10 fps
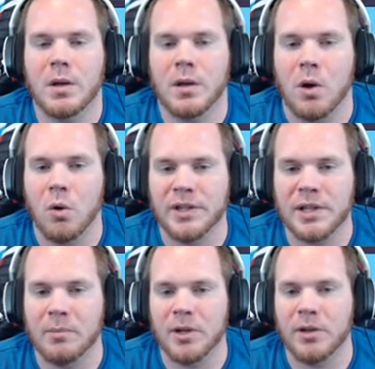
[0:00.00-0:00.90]
Always
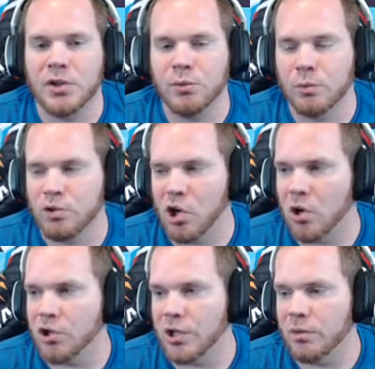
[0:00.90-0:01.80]
come into this room
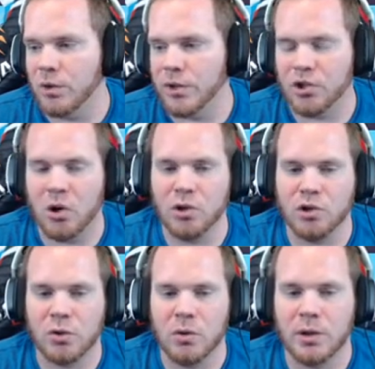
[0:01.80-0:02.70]
charging with a charged
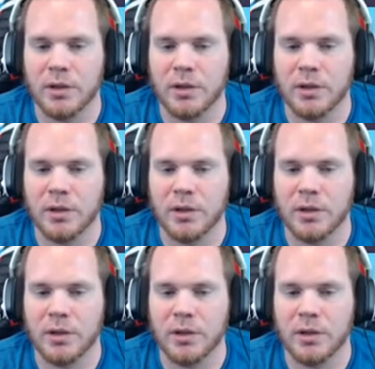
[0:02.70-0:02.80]
sword,